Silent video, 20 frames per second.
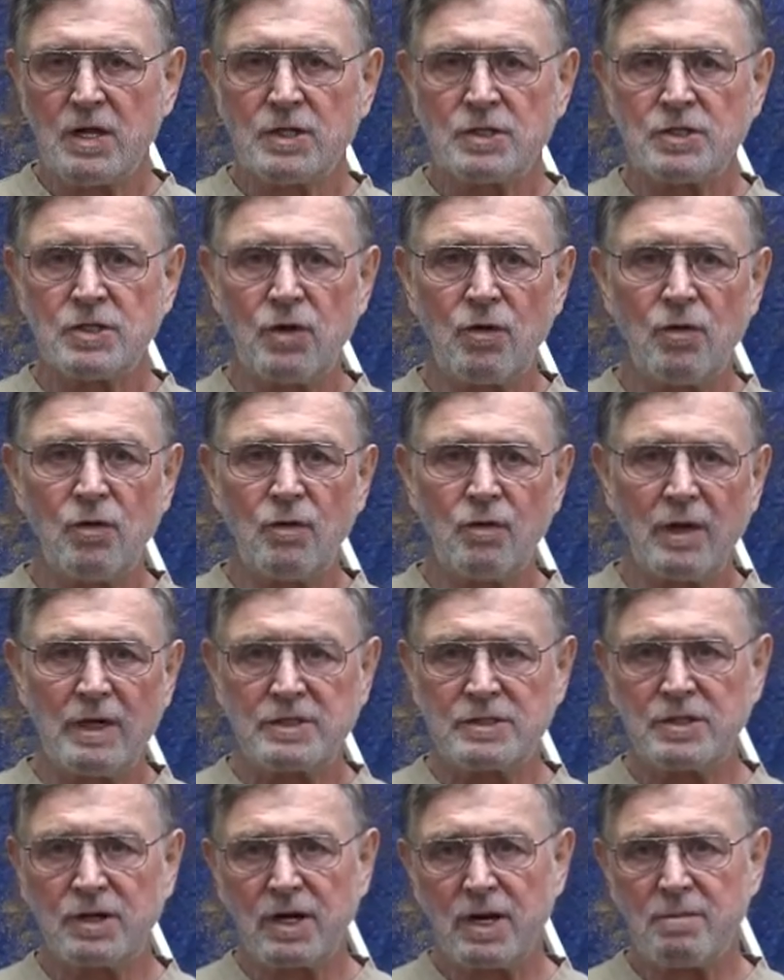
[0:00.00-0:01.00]
So I
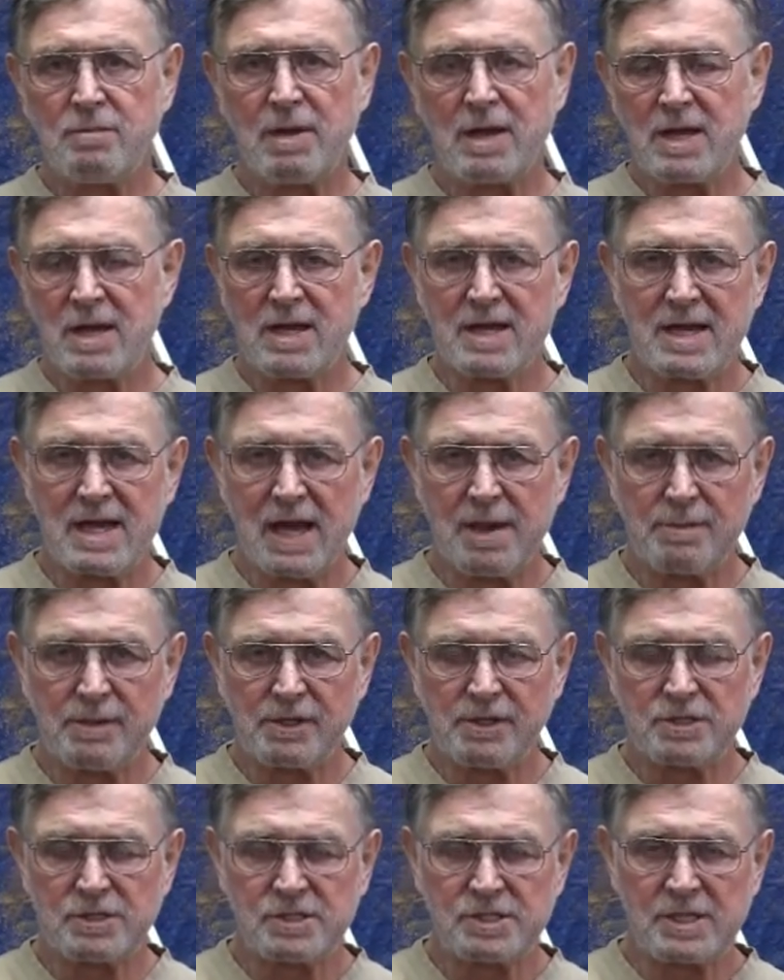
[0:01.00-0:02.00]
started making
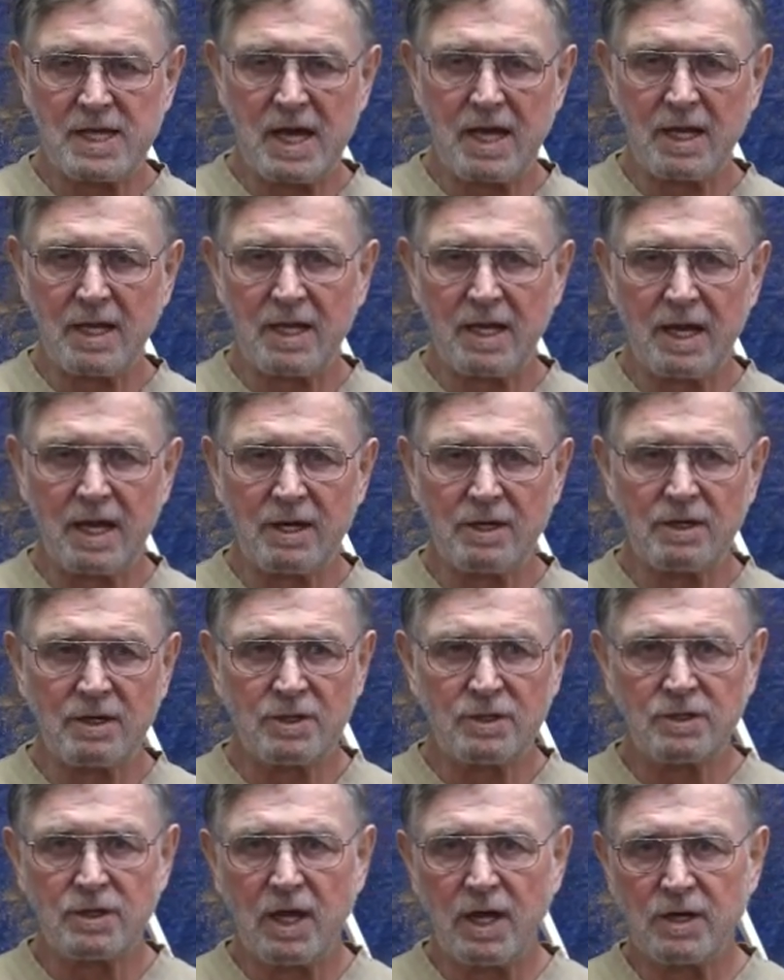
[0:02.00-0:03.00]
cabbage salad and,
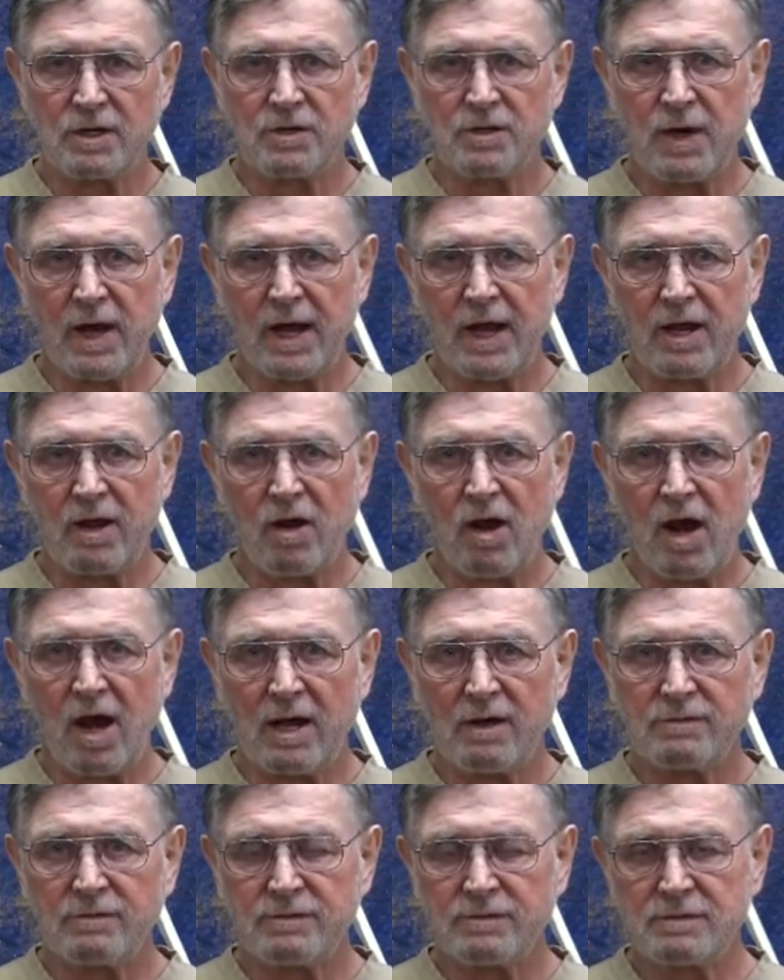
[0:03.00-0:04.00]
and trading
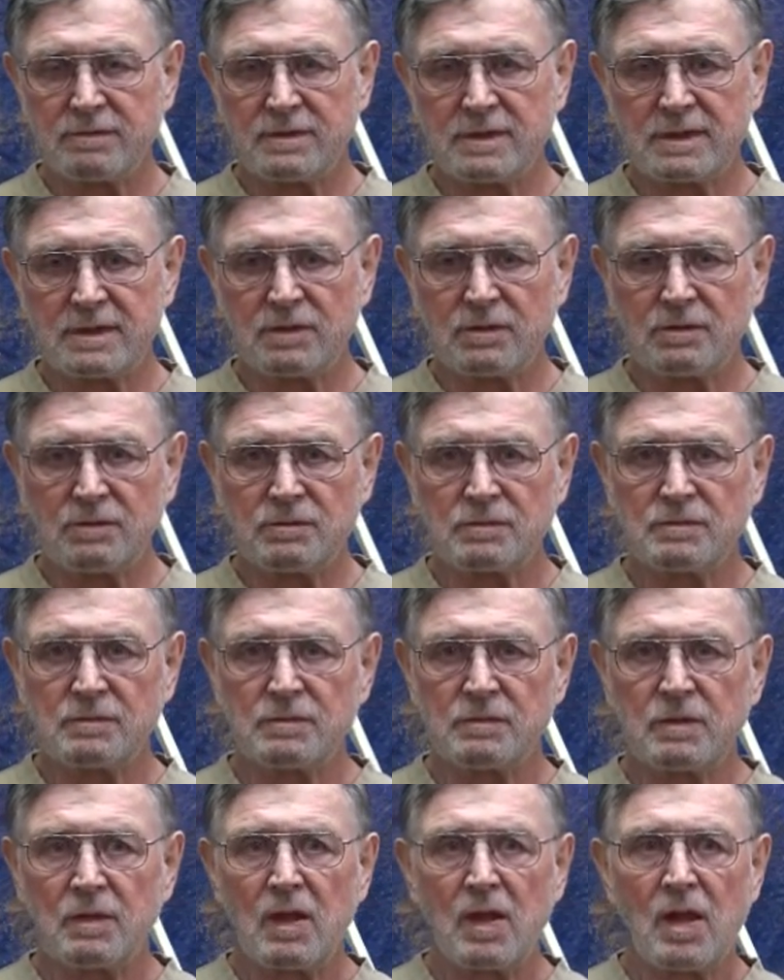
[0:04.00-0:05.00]
off. Um,
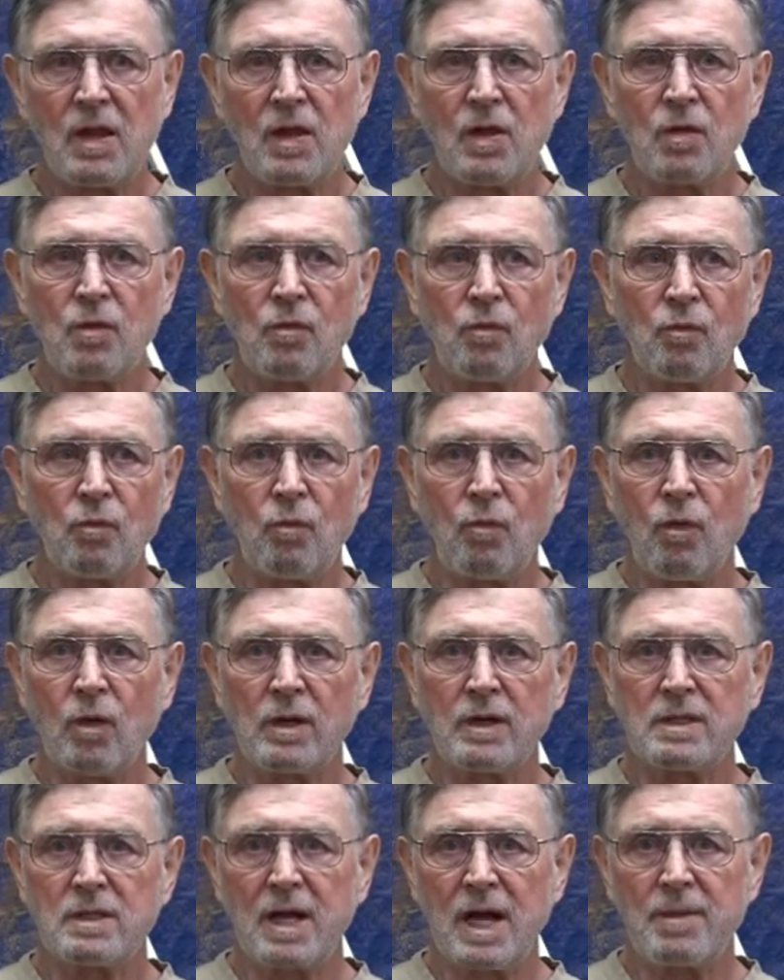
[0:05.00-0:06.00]

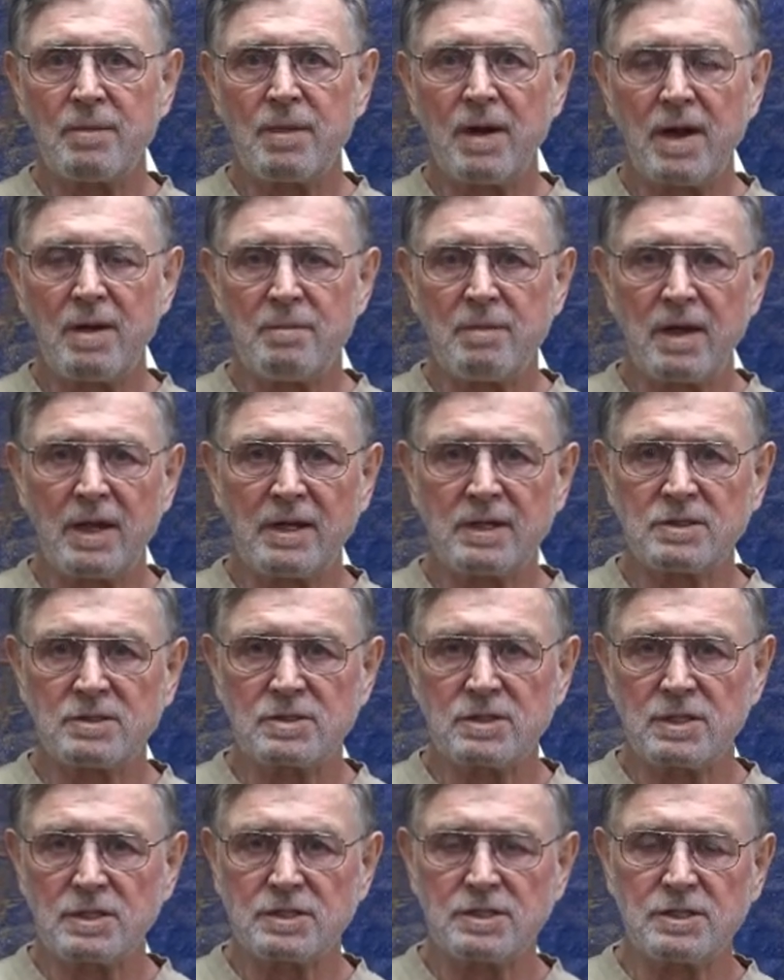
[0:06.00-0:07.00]
one time I make
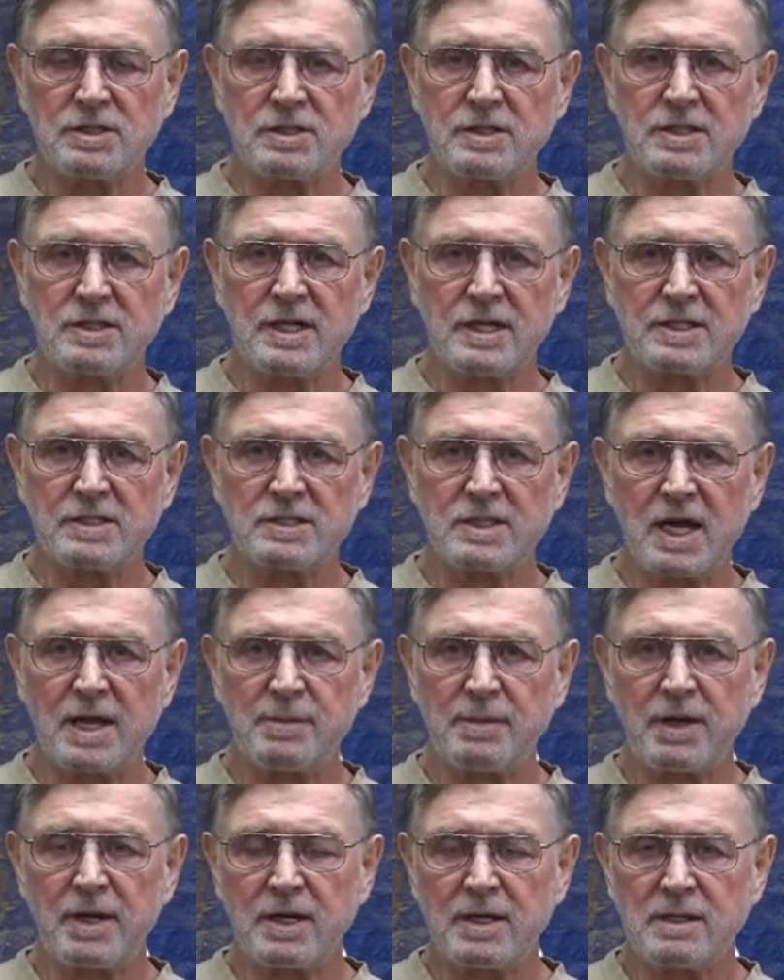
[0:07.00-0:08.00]
salsa, the next
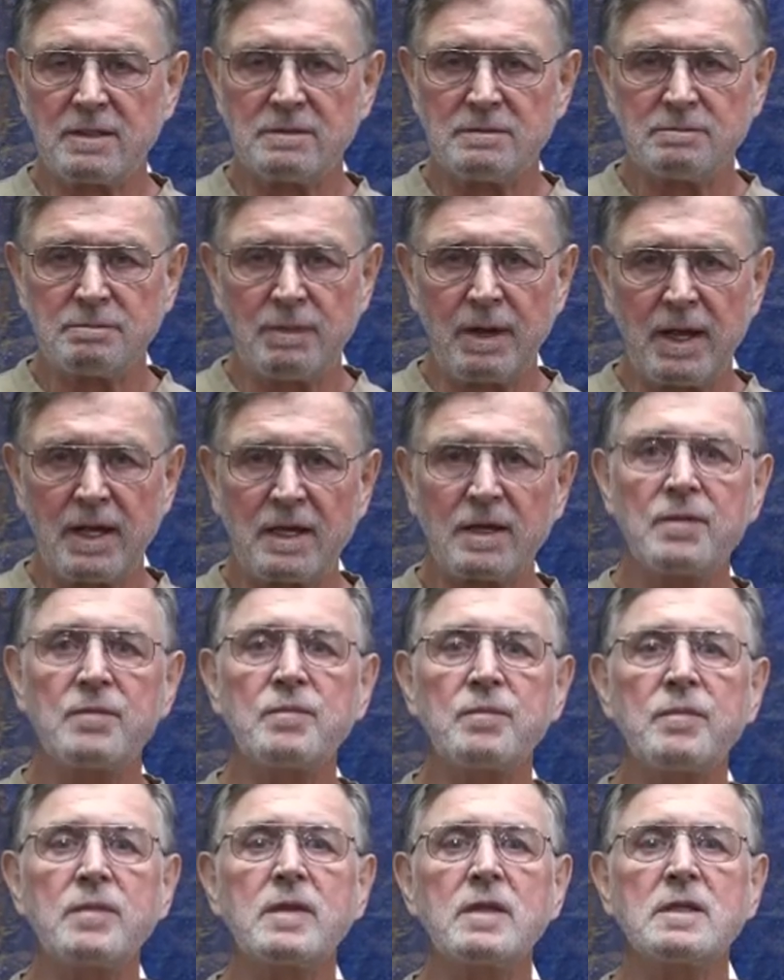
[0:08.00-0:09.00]
time I make
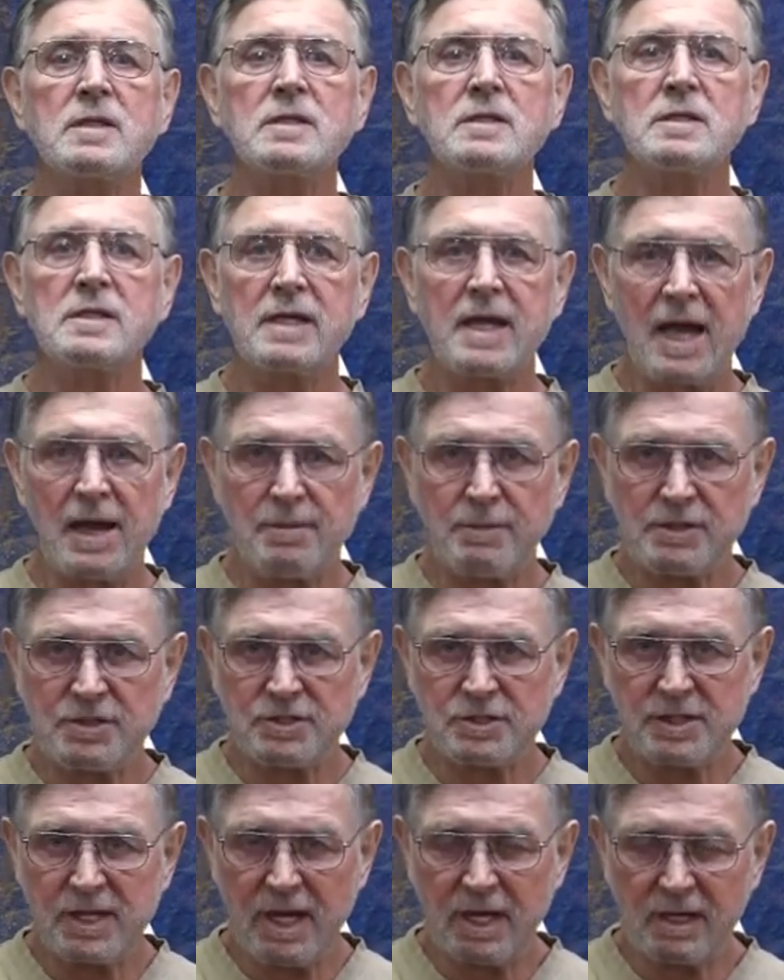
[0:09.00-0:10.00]
cabbage
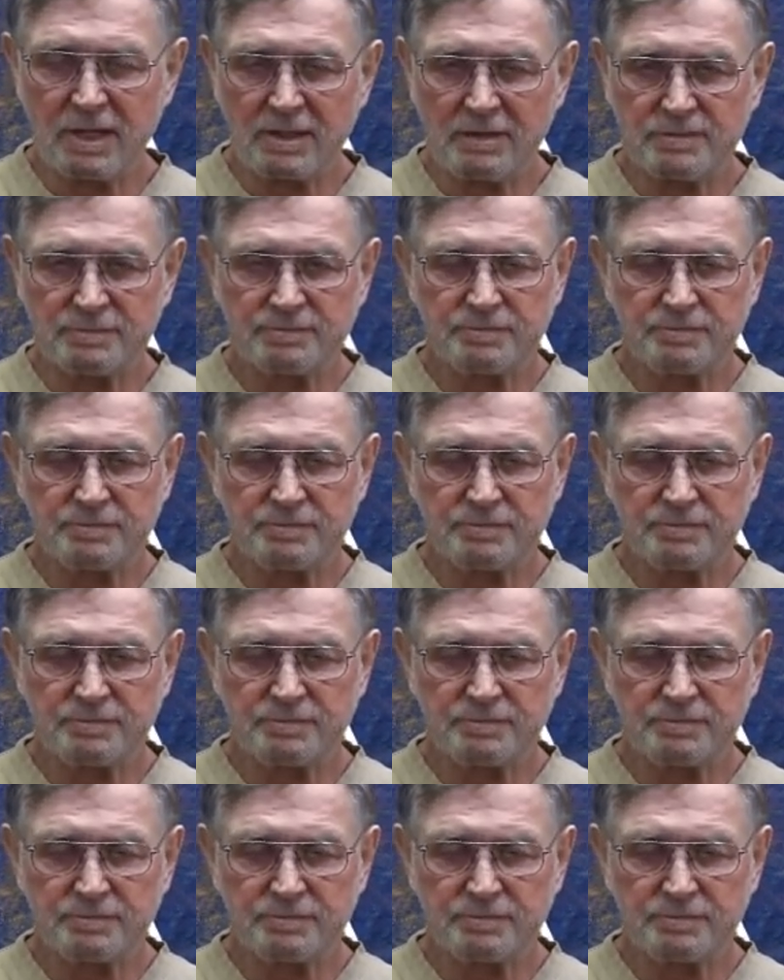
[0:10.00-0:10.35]
salad.